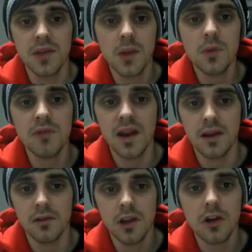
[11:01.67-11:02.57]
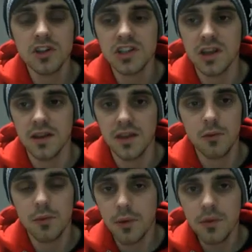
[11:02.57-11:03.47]
they were ranked last year, they
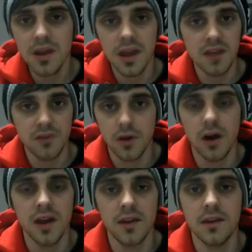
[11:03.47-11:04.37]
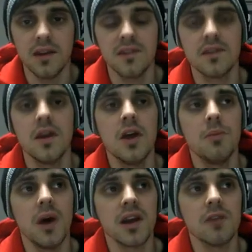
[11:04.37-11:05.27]
were probably even higher than this,
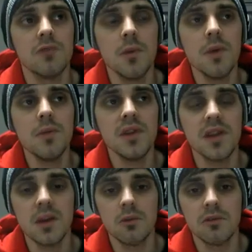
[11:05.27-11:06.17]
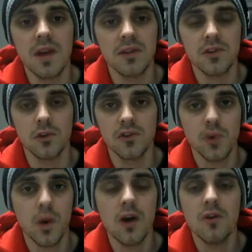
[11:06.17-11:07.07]
but I can remember that they were around sort of
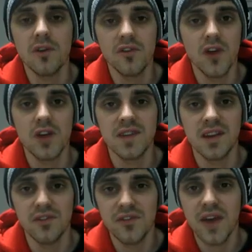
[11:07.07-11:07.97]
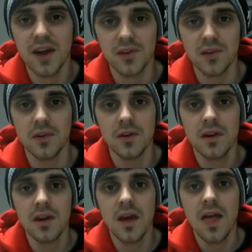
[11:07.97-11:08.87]
12 or 13,000.
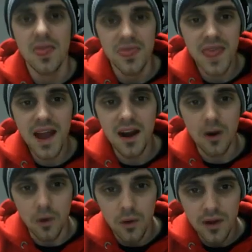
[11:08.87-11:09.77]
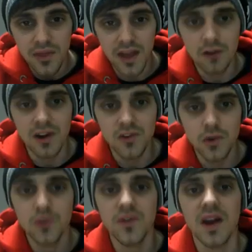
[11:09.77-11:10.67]
Now they are at
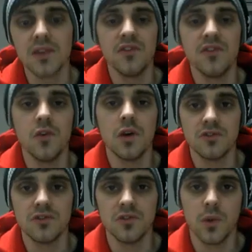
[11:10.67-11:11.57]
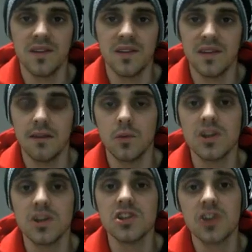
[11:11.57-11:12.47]
2,427,
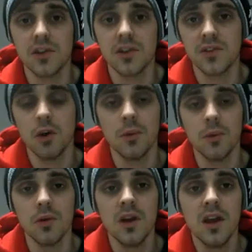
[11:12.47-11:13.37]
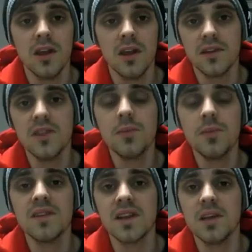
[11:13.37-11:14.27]
which is just phenomenal. So this
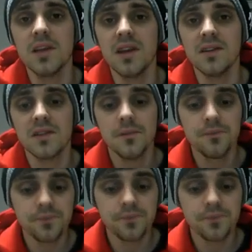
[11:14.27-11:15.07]
basically means